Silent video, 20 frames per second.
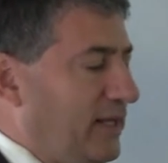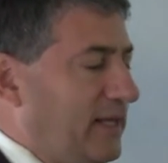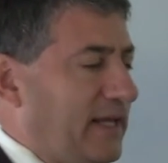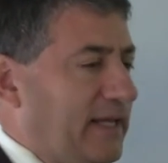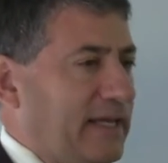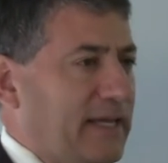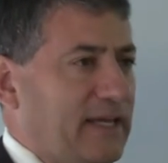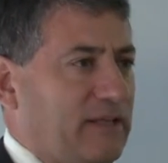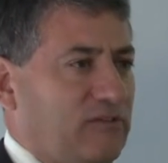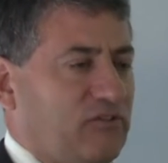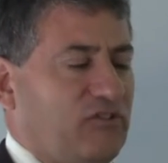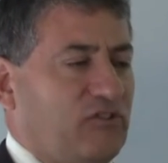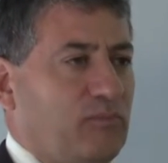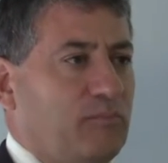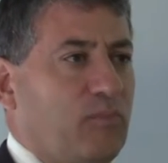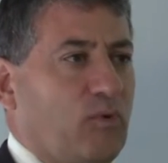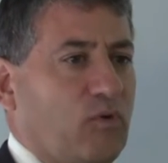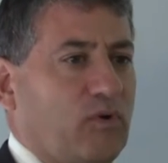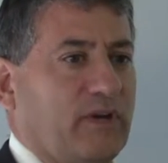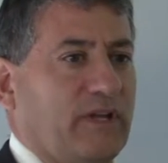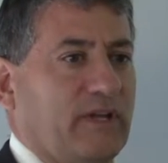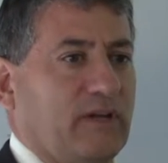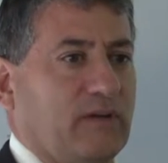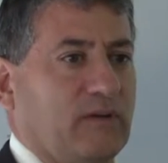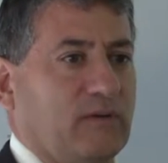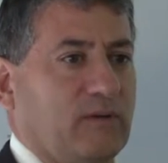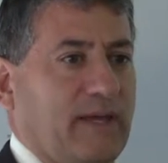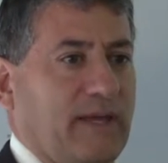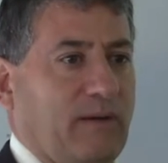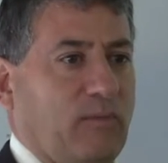And I get to
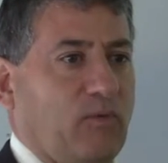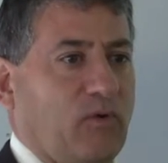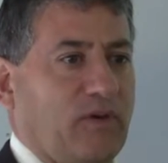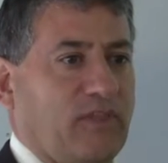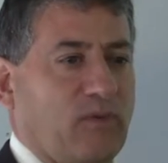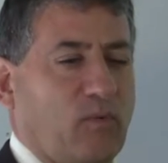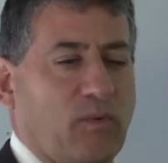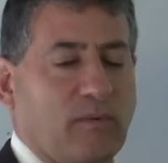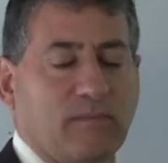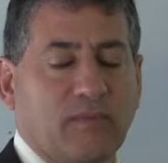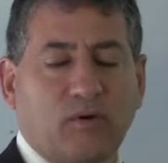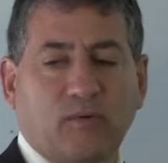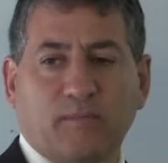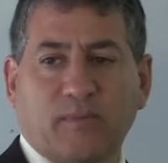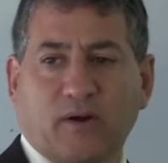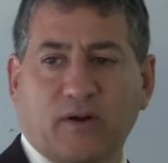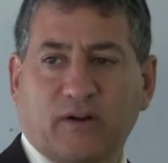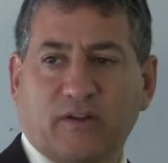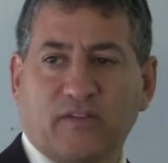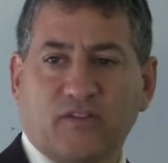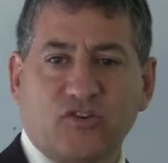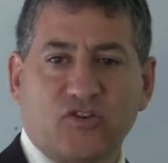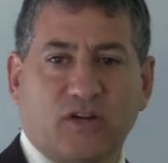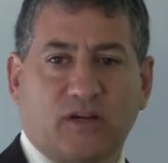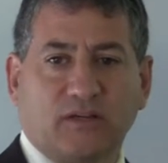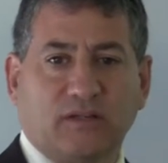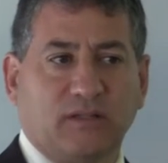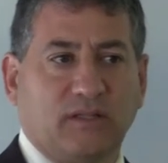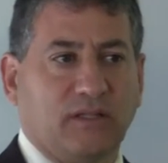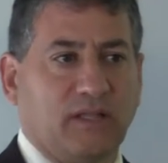Borneo and we're in the remote part of the
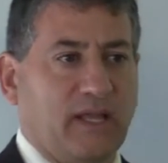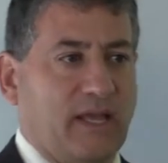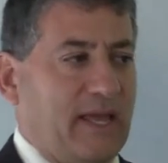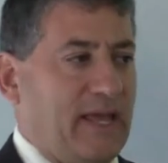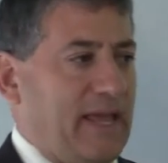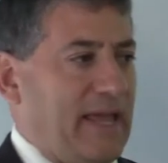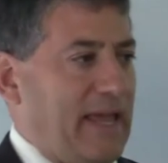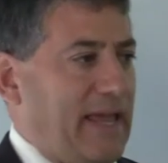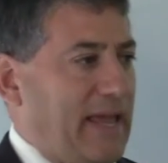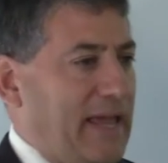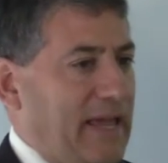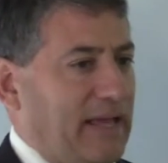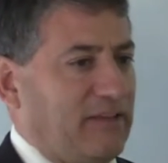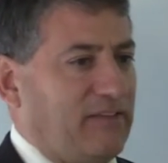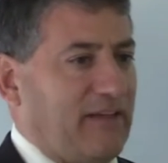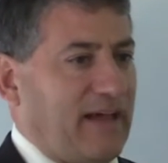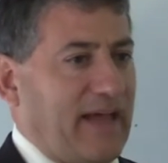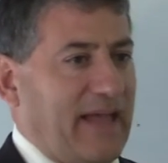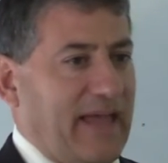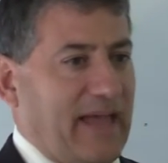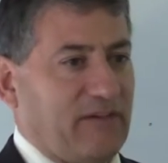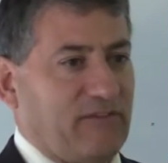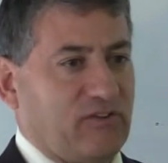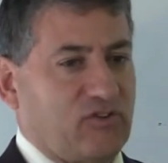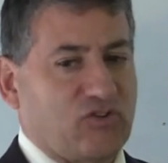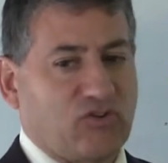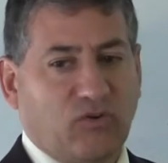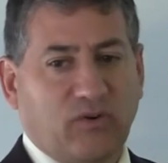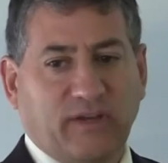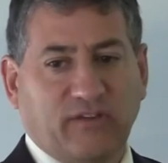jungle and I
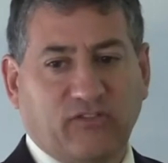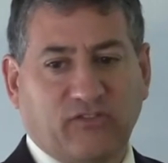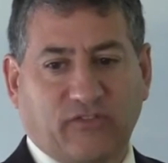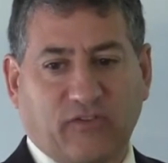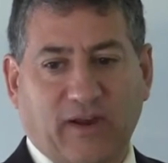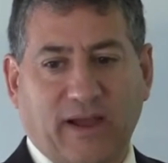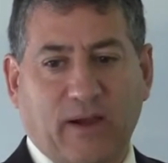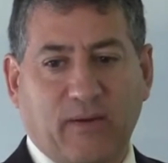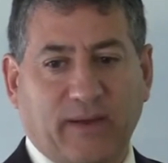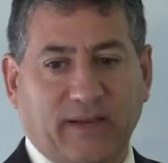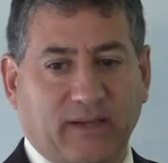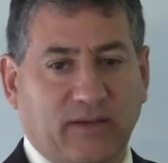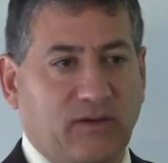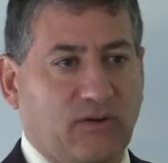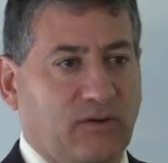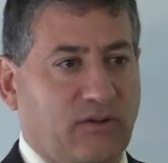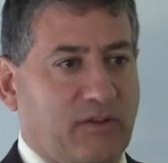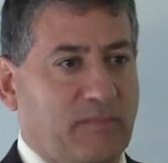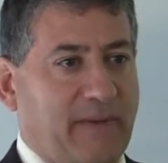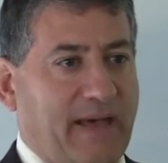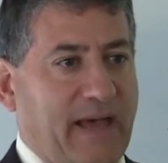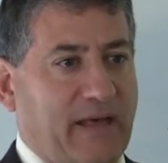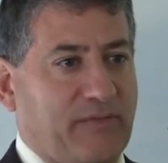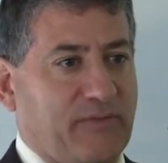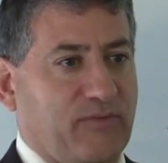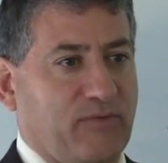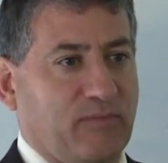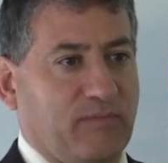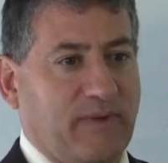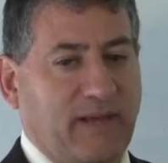have a choice for how I can go to the
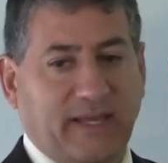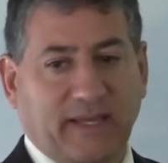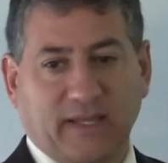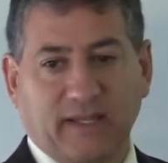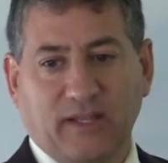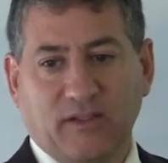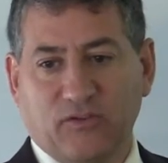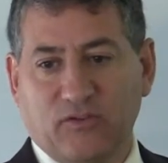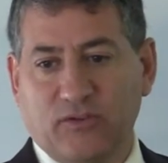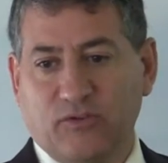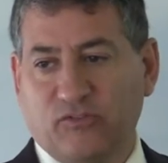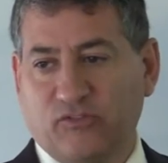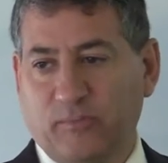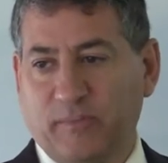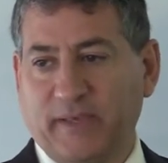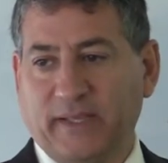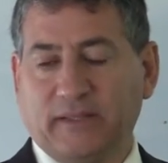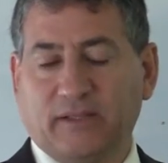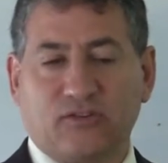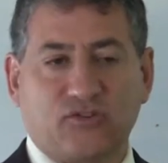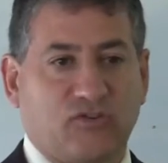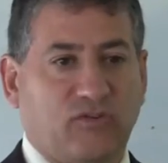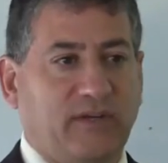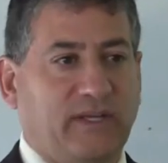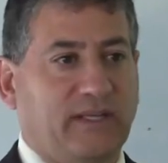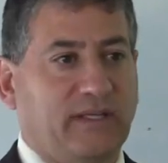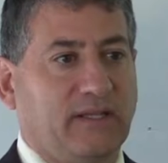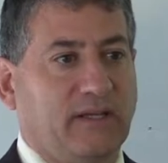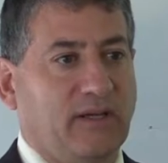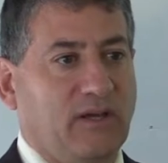bathroom. I can either use a pit
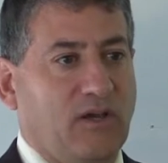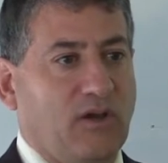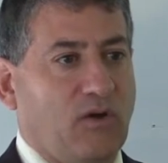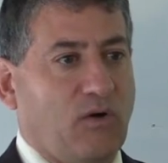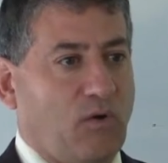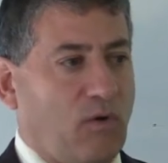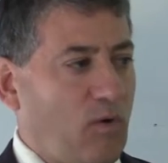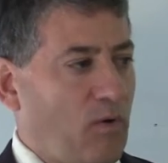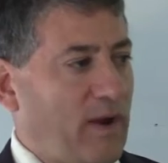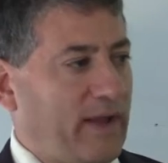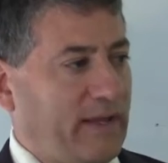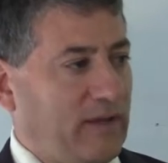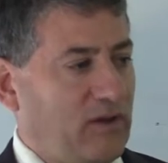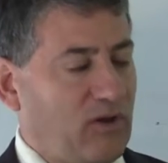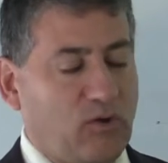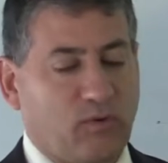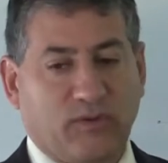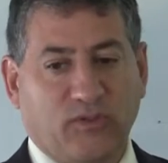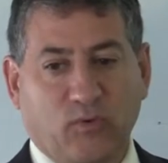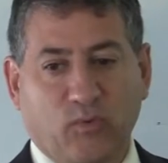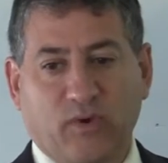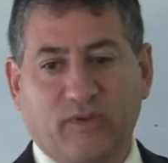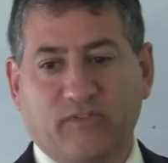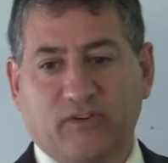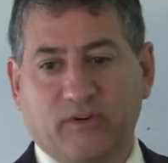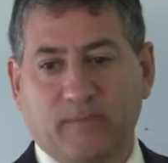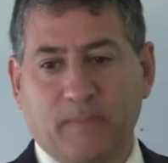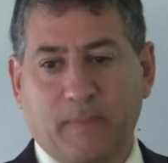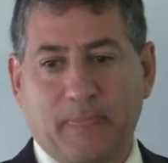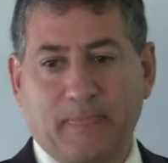latrine or I can go in the
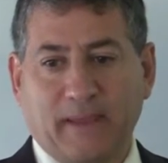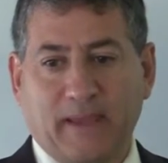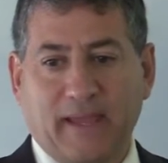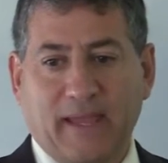river.